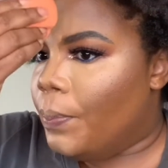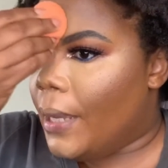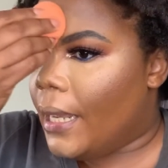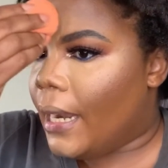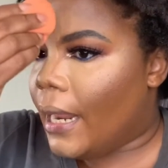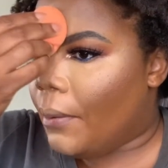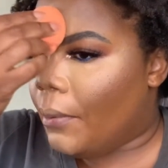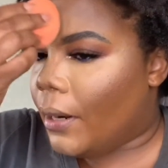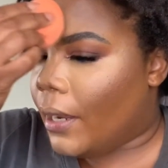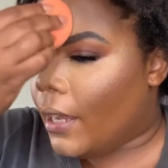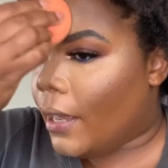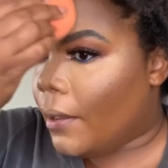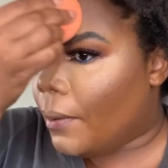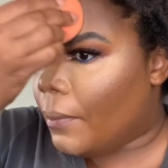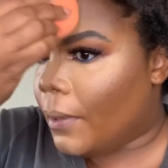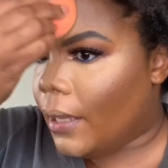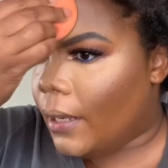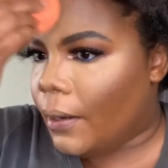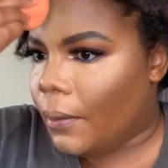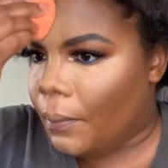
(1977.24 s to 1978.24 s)
able to come
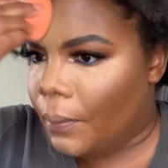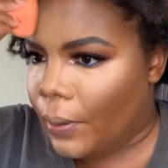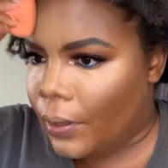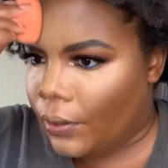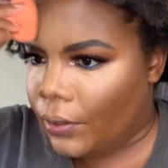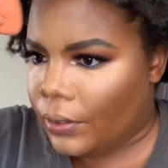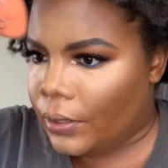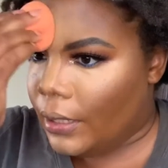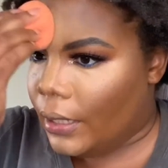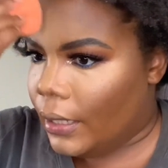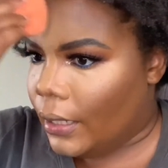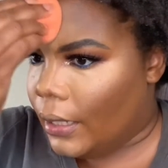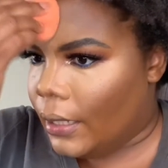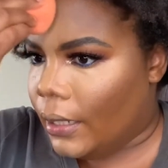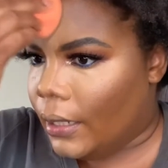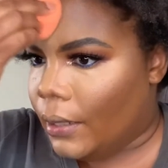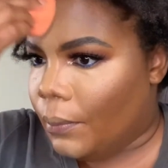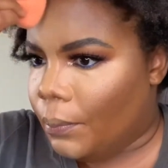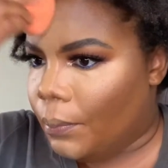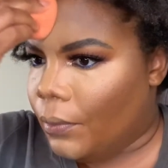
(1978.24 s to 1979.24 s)
in a
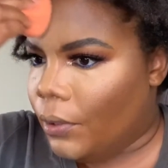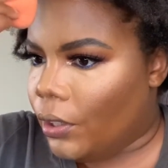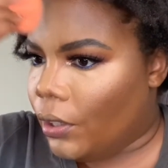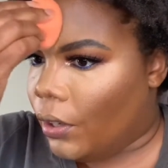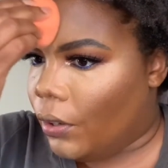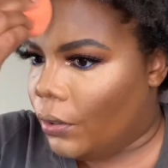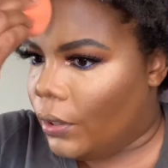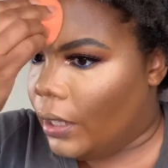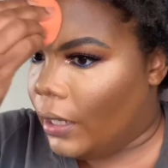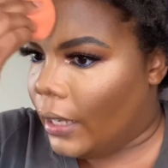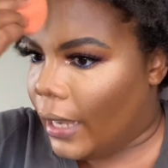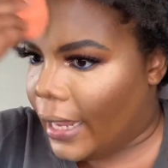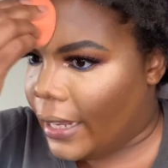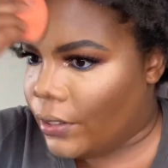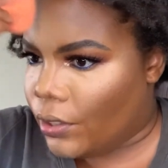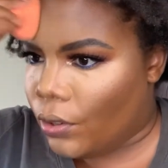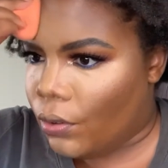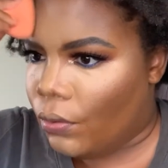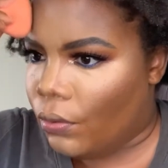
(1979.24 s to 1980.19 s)
building, the lights are